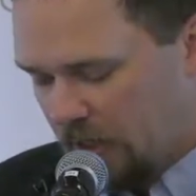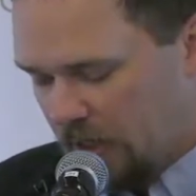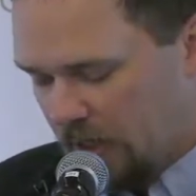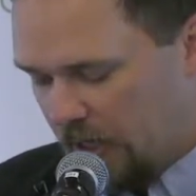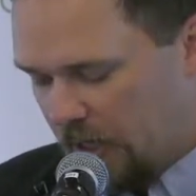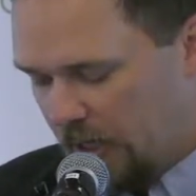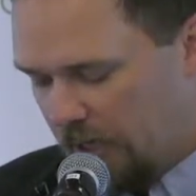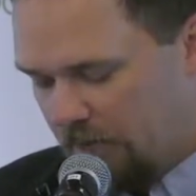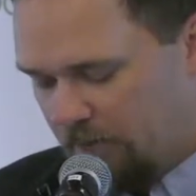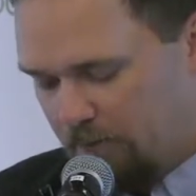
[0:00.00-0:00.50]

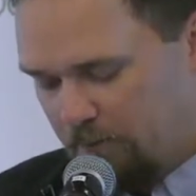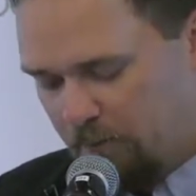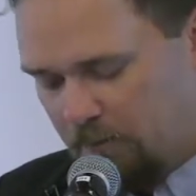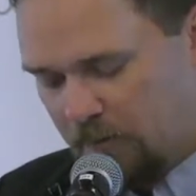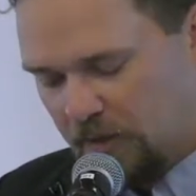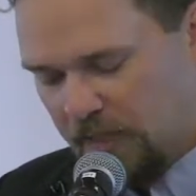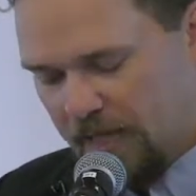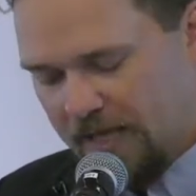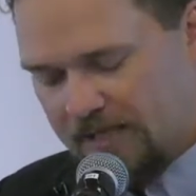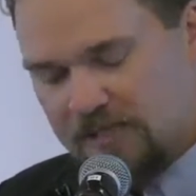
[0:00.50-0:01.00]
and
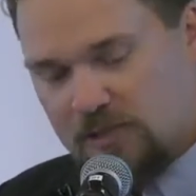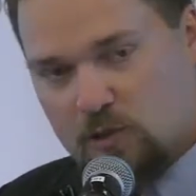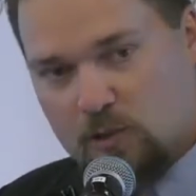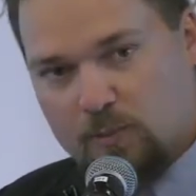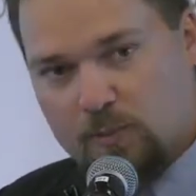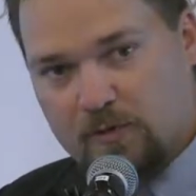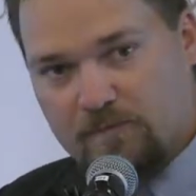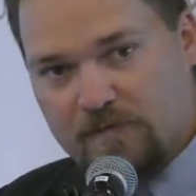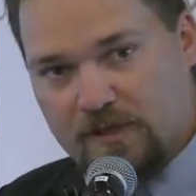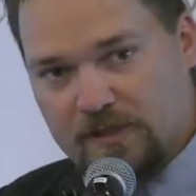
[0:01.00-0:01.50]
Mille Lacs
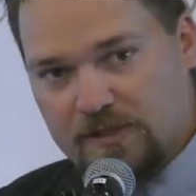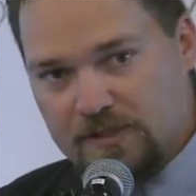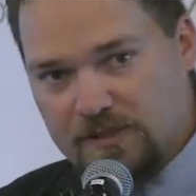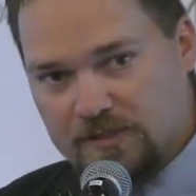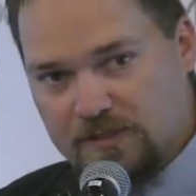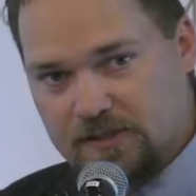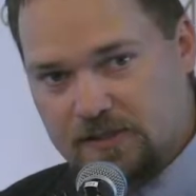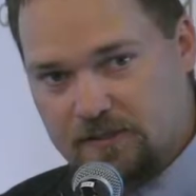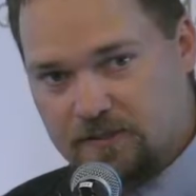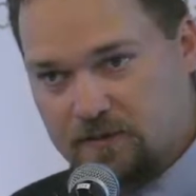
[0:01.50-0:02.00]
Corporate
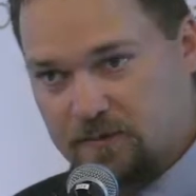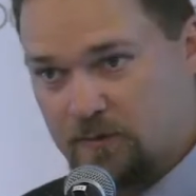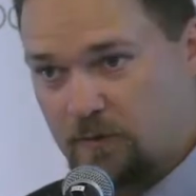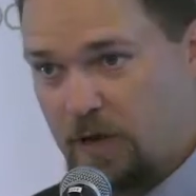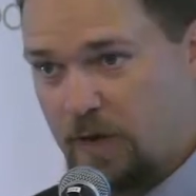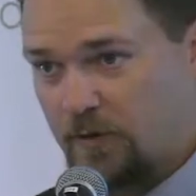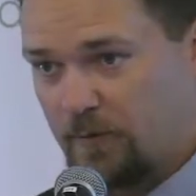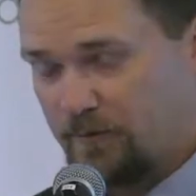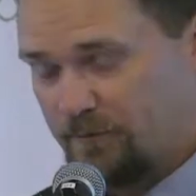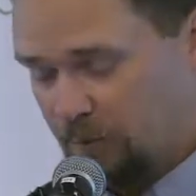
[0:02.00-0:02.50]
Ventures. A
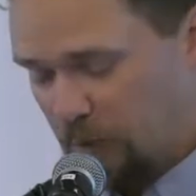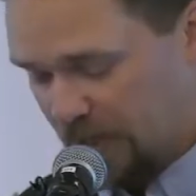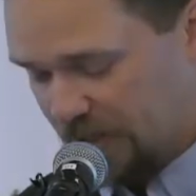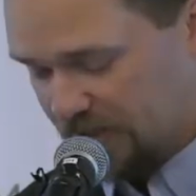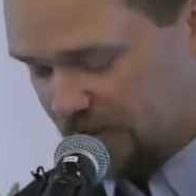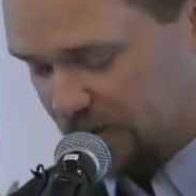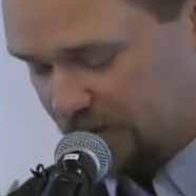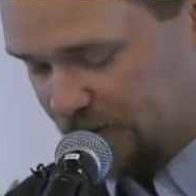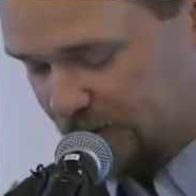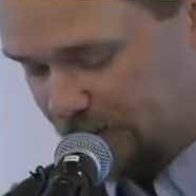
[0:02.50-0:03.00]
round of applause,
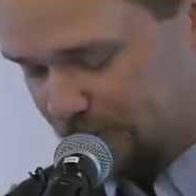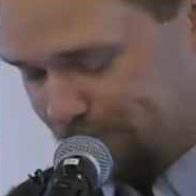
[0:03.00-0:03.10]
please.